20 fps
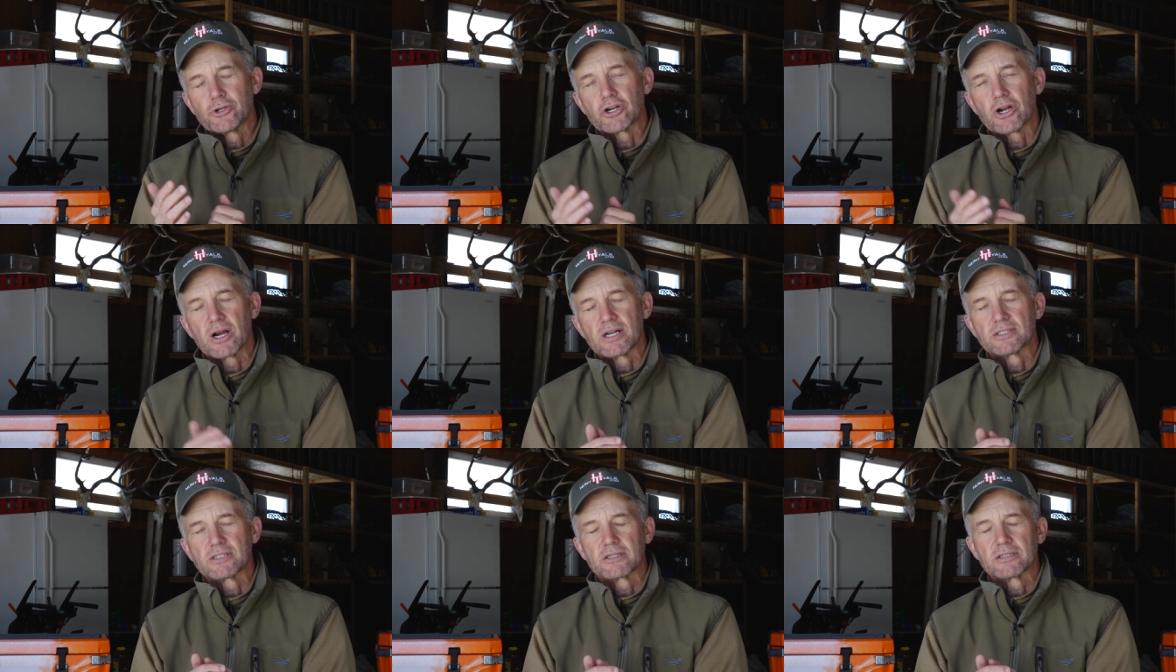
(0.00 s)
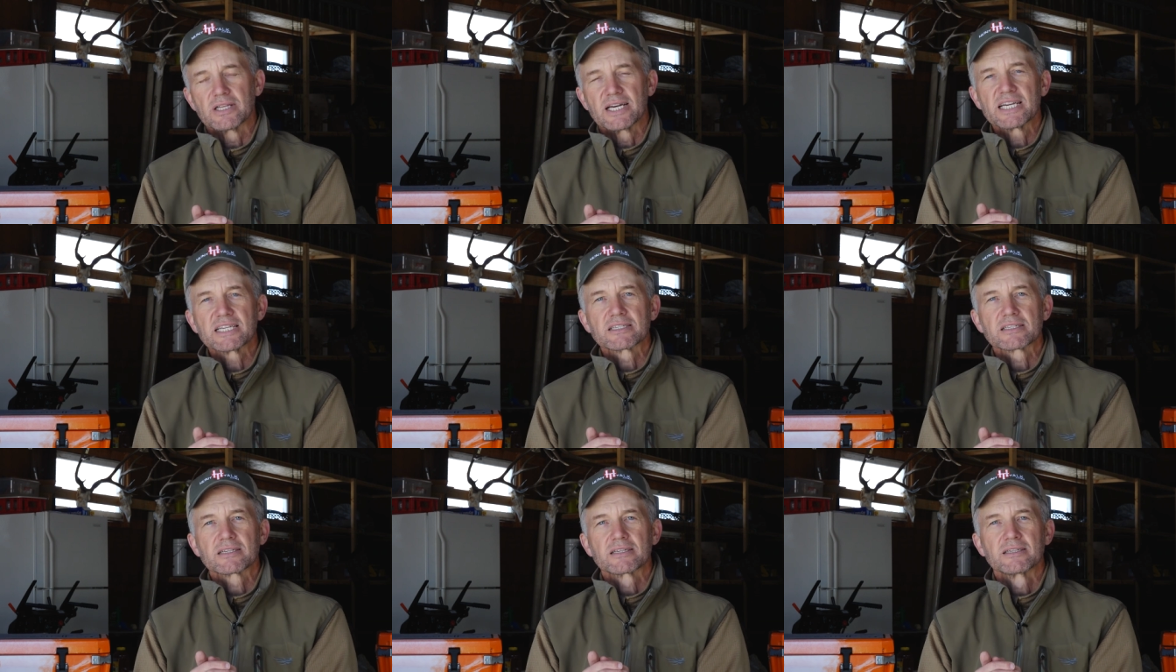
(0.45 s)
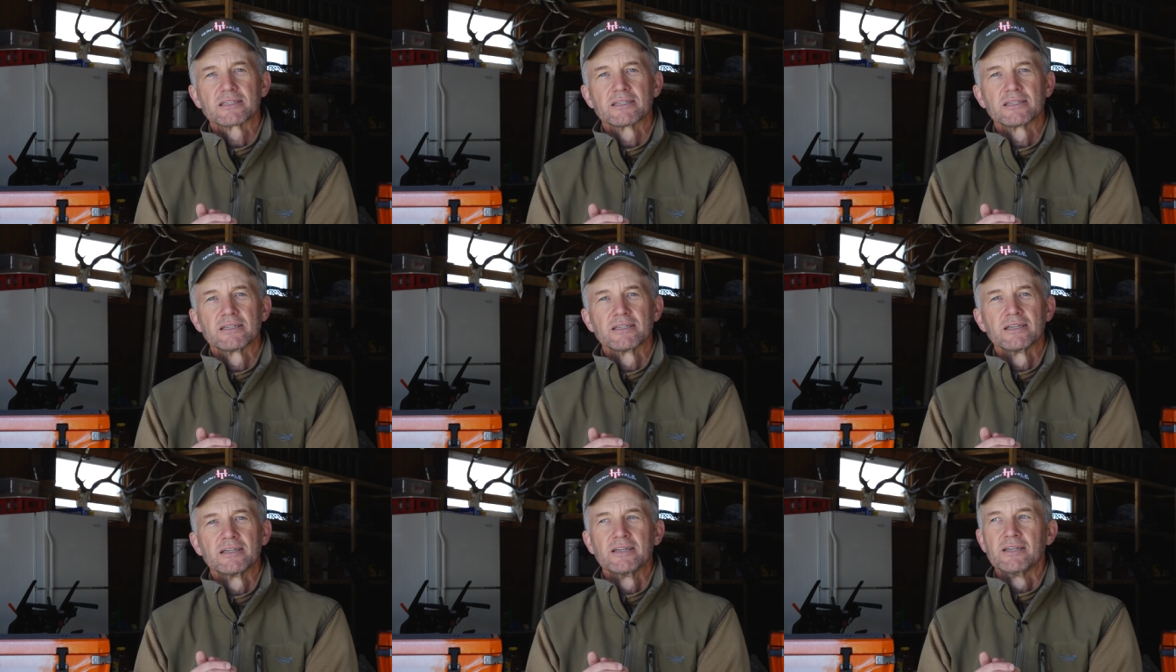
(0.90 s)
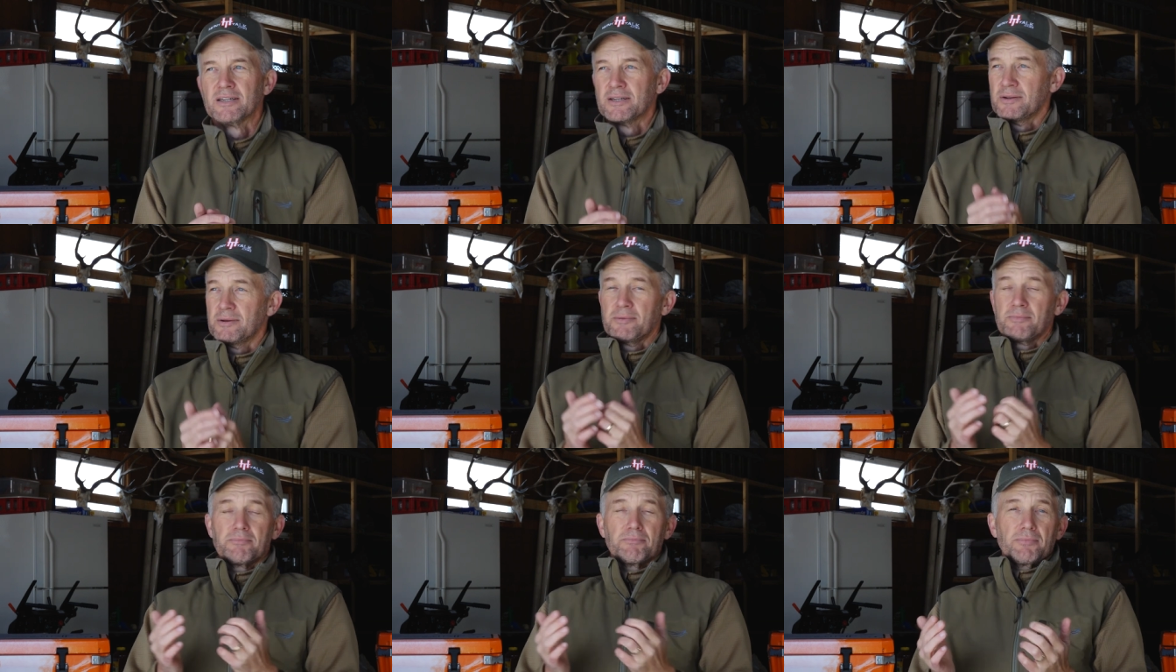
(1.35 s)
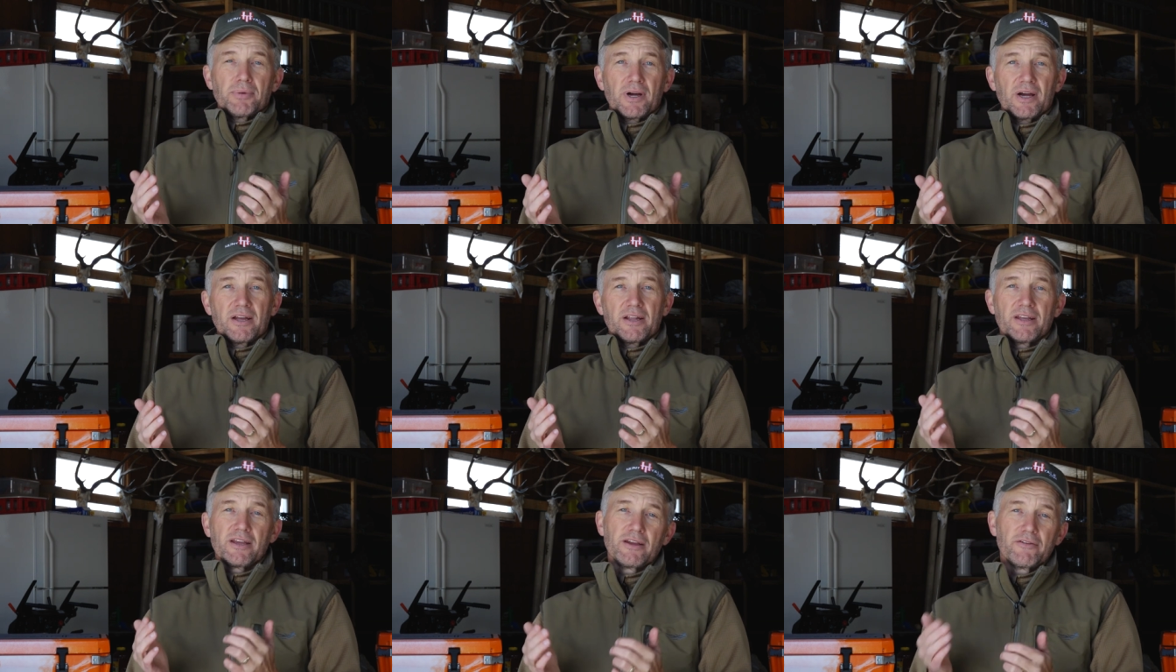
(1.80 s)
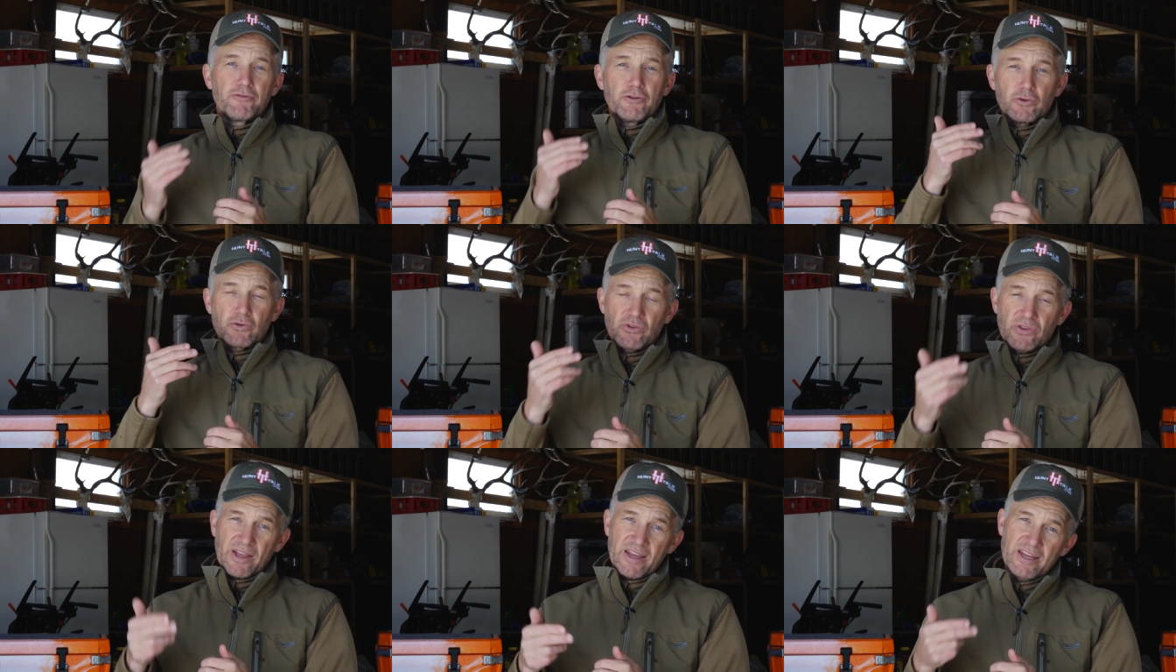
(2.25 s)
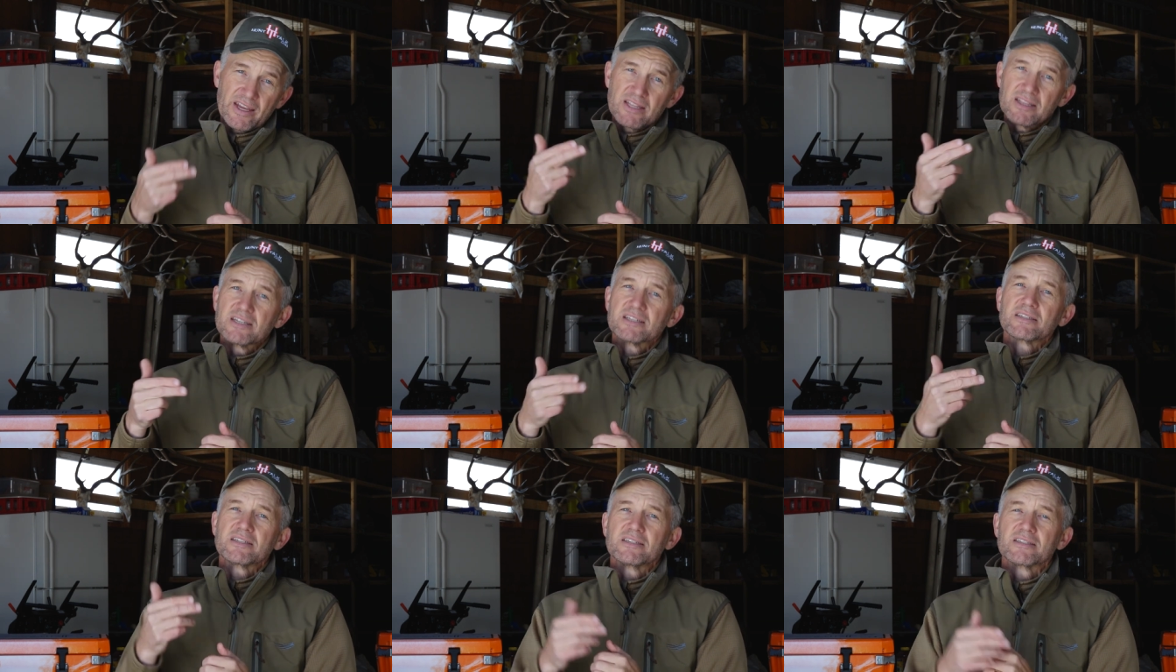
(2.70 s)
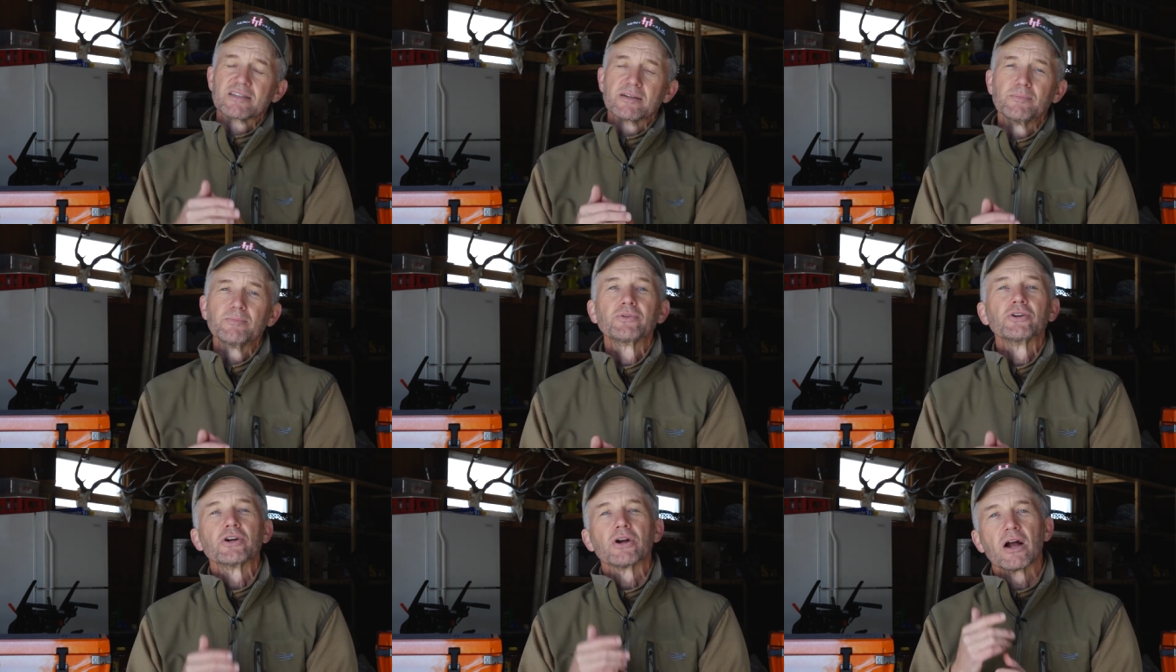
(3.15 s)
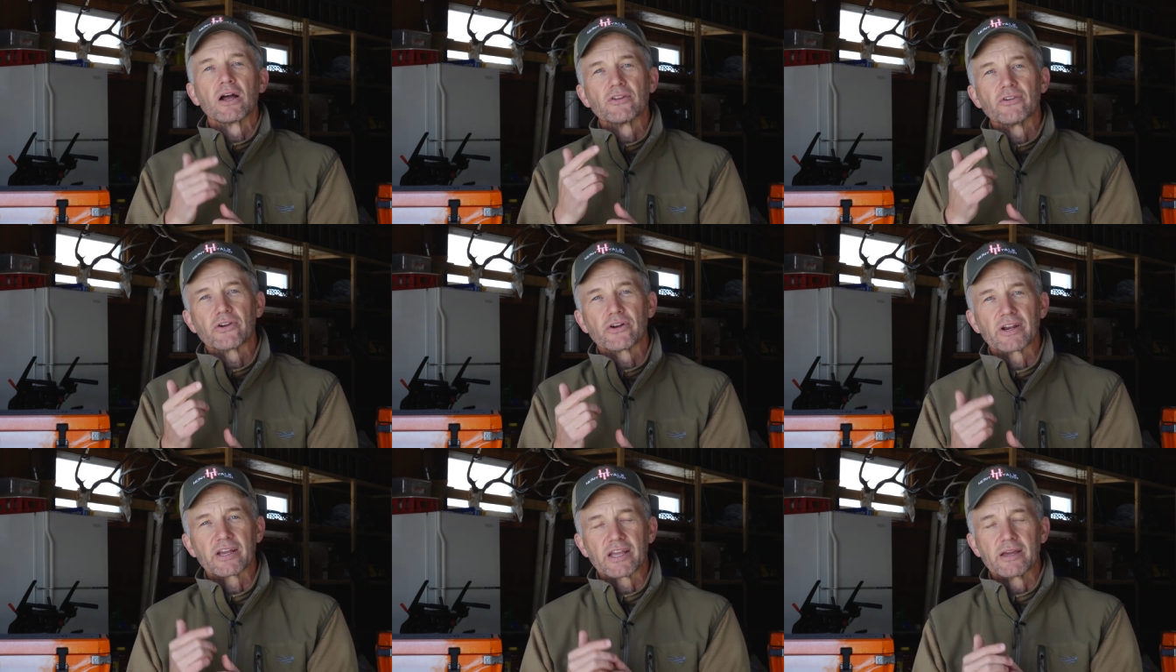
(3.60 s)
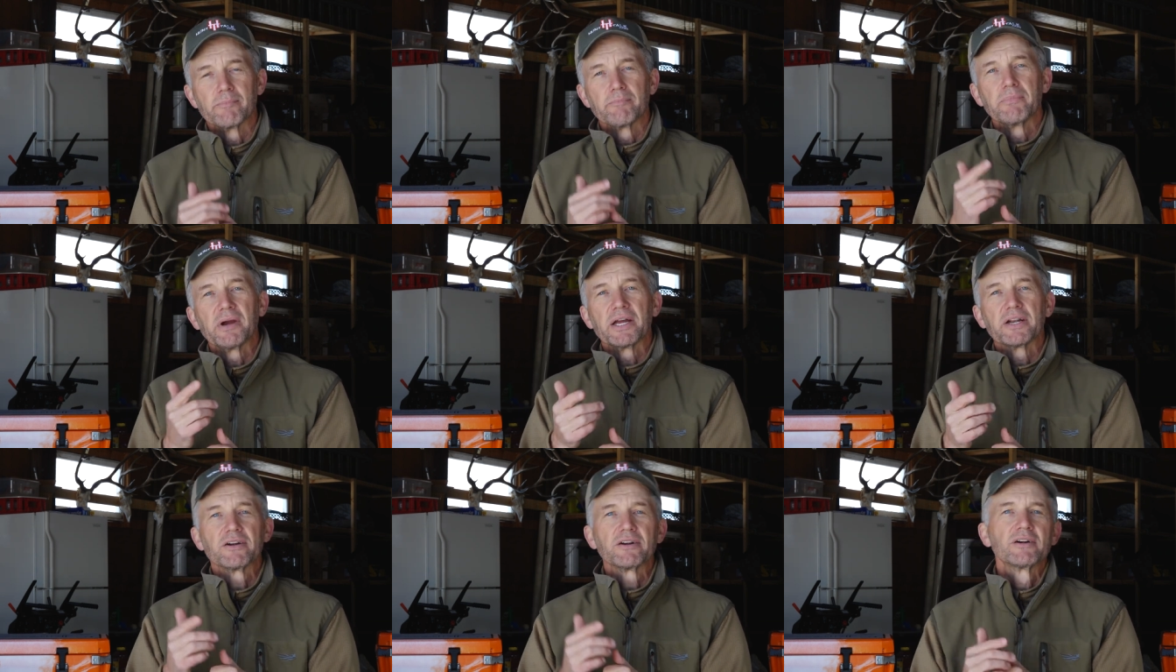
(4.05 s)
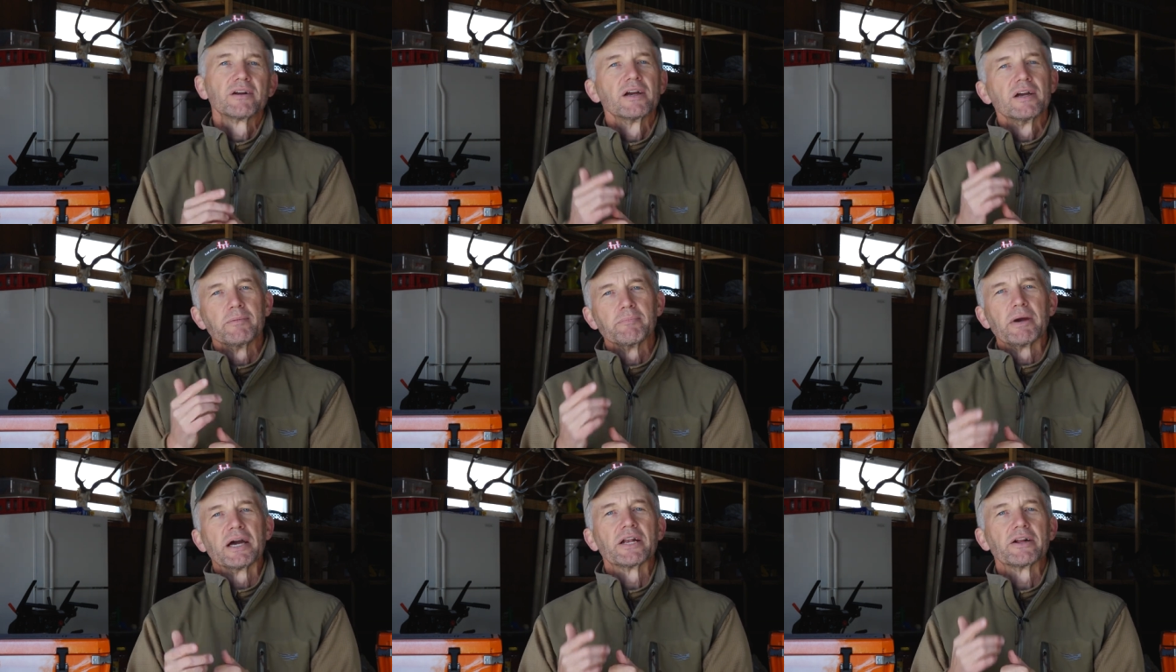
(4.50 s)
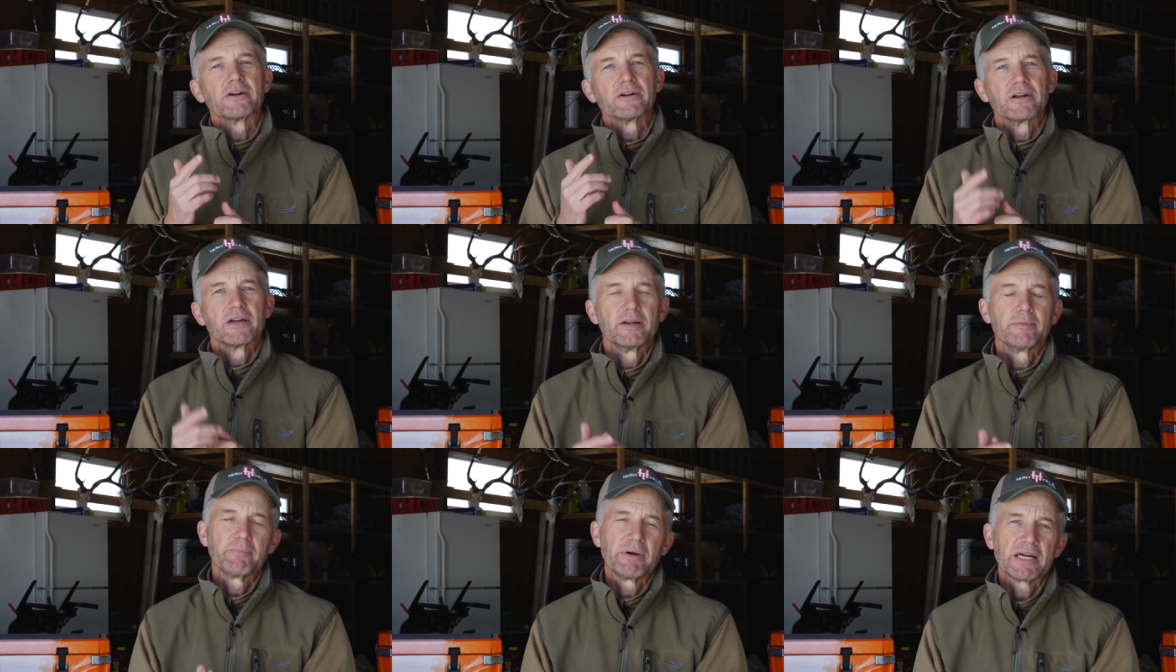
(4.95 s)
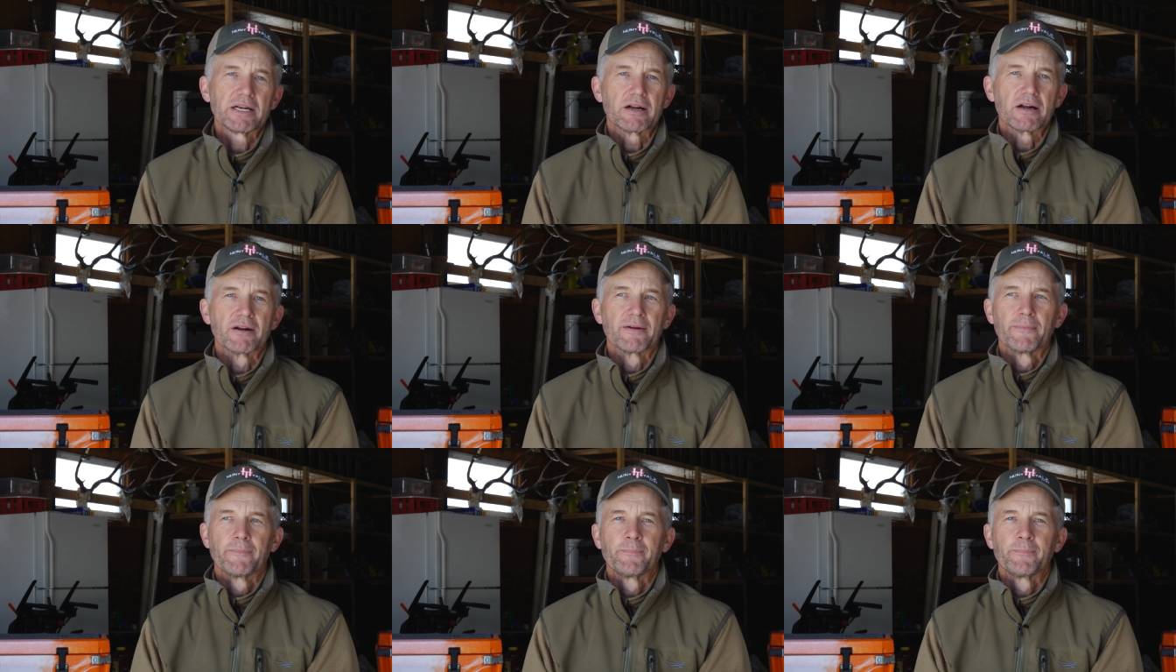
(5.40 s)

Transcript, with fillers: your odds are less, but if you stay in the system, your odds are gonna get better and better and better.